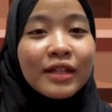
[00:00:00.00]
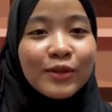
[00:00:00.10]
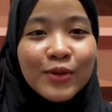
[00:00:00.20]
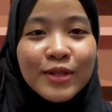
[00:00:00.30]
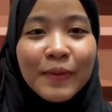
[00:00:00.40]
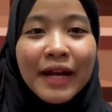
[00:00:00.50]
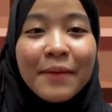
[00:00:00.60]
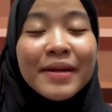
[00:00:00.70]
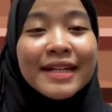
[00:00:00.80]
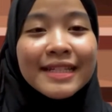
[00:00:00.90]
Thus,
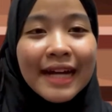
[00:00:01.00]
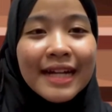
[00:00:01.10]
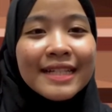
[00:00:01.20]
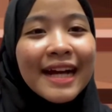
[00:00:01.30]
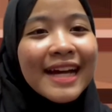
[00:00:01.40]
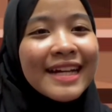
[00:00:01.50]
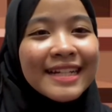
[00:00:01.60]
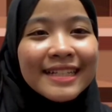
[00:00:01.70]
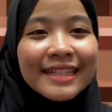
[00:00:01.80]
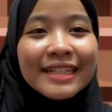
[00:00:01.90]
becoming a judge, I
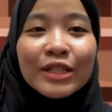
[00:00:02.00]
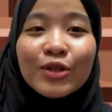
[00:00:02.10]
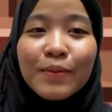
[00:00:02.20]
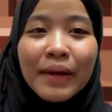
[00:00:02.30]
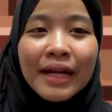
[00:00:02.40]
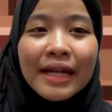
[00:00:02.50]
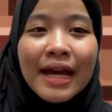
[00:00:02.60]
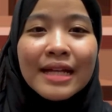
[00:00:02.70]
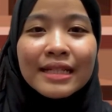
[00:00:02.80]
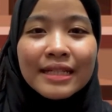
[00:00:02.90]
earn good money
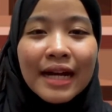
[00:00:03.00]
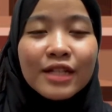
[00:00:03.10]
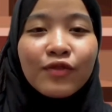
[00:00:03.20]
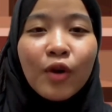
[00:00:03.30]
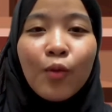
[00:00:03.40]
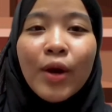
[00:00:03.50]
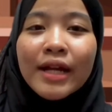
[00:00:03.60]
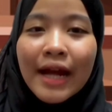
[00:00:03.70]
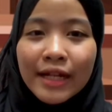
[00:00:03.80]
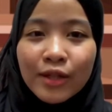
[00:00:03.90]
as a judge from
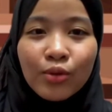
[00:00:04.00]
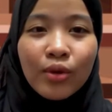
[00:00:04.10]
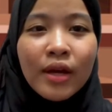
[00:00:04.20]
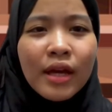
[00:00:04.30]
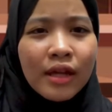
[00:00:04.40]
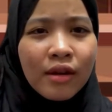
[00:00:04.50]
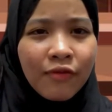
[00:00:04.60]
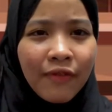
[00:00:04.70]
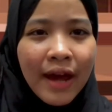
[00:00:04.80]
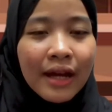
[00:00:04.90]
what I do. In
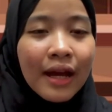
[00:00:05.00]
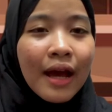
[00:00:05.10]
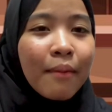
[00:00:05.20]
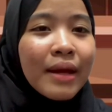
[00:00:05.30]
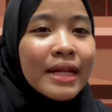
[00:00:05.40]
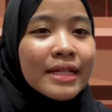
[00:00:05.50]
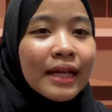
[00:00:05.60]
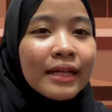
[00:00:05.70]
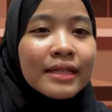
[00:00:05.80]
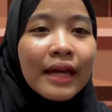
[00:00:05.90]
fact, many
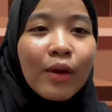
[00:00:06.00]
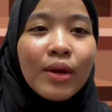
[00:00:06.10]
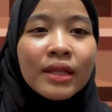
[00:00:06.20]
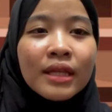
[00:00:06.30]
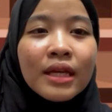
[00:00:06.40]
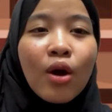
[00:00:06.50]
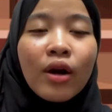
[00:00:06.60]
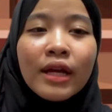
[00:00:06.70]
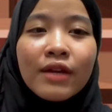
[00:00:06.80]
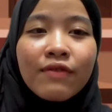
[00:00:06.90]
judges get wealthy
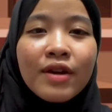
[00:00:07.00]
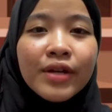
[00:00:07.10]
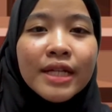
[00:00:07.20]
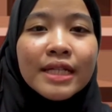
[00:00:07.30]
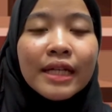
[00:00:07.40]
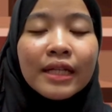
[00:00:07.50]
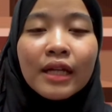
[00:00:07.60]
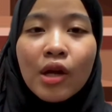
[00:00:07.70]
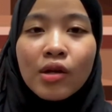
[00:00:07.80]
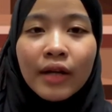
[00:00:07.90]
or even rich in
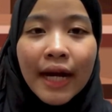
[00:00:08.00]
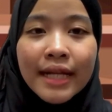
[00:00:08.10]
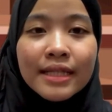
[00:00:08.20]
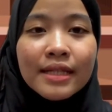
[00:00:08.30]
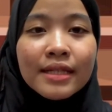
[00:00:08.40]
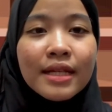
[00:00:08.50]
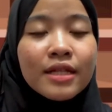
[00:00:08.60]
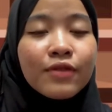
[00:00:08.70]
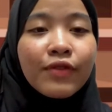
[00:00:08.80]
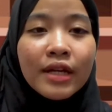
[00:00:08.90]
the long run since
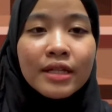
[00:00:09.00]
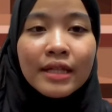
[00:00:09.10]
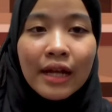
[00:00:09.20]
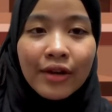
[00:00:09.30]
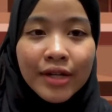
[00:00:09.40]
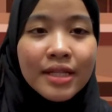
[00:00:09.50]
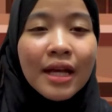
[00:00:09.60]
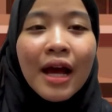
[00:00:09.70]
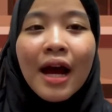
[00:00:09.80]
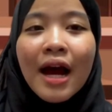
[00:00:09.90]
six-figure salaries
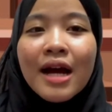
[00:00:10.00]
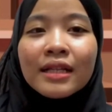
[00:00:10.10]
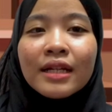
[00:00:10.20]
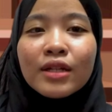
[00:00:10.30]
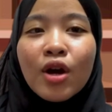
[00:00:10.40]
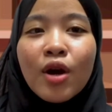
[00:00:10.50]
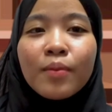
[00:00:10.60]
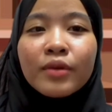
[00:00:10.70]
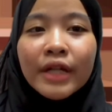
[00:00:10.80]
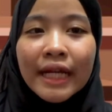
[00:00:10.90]
are the
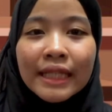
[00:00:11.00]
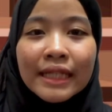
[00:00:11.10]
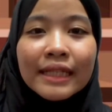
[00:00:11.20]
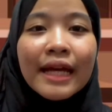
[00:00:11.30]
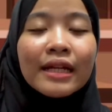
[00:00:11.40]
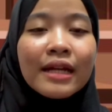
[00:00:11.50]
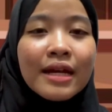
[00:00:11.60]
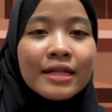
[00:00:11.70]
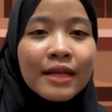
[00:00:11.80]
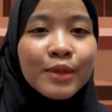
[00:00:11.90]
norm rather than the
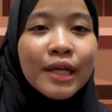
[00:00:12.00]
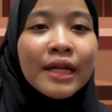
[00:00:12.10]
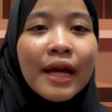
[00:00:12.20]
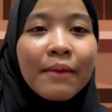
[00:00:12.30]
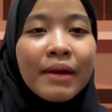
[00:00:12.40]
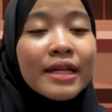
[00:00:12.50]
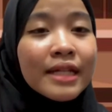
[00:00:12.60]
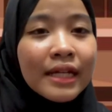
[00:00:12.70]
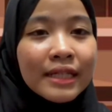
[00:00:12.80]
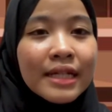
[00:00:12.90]
exception, and many
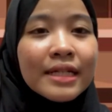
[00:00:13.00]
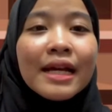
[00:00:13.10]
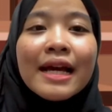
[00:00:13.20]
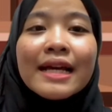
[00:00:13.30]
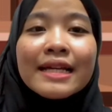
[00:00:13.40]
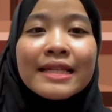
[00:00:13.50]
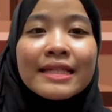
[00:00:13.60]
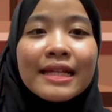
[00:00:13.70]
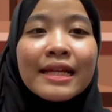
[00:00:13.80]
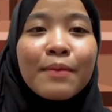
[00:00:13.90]
judges
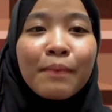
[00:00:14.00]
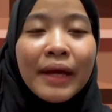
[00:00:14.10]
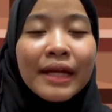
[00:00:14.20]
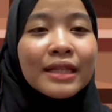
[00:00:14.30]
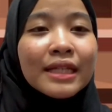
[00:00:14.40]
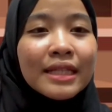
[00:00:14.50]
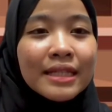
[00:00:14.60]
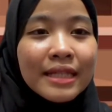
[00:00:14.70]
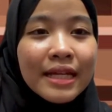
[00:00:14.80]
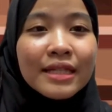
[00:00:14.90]
easily make
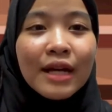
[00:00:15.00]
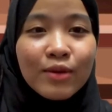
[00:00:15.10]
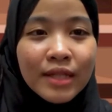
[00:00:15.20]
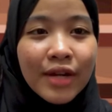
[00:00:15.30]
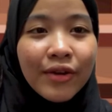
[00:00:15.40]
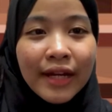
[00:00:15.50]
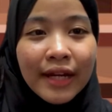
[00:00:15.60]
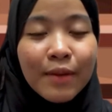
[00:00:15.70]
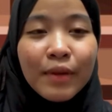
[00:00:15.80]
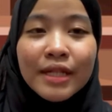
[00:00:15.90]
36,000
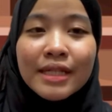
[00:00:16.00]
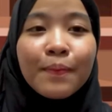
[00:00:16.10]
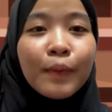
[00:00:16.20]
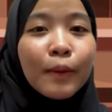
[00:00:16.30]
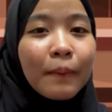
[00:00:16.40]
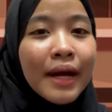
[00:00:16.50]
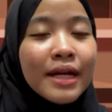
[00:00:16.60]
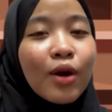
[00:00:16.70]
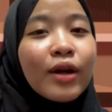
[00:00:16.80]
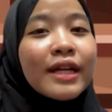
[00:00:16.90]
ringgit Malaysia per
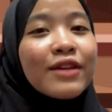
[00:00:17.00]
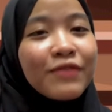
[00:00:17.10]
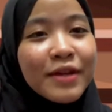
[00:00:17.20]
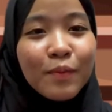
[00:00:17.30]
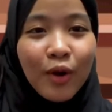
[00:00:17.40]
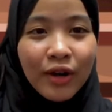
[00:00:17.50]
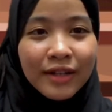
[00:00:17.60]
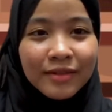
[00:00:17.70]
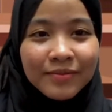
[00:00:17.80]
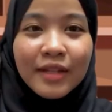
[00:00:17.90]
month or even more.
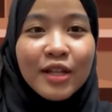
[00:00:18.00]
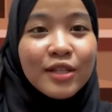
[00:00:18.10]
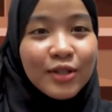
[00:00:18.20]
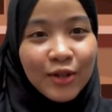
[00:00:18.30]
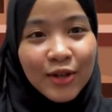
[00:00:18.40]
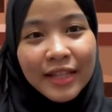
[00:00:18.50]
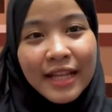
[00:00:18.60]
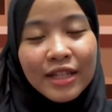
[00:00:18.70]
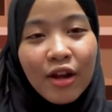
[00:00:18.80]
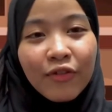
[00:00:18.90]
So,
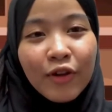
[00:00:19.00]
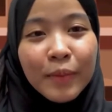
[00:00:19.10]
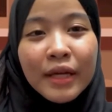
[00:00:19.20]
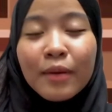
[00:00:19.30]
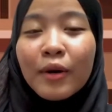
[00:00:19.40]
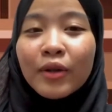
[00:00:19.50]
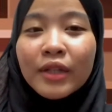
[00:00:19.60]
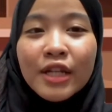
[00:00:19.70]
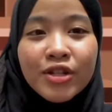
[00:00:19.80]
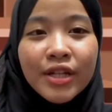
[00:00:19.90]
that's all from me about
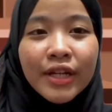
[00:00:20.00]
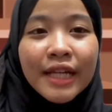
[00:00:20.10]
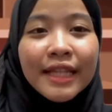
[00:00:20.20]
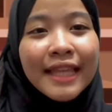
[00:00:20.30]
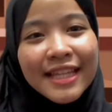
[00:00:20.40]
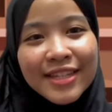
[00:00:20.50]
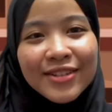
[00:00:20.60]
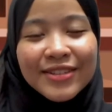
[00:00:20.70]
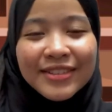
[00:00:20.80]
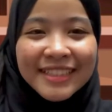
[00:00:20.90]
the judiciary. Thank you!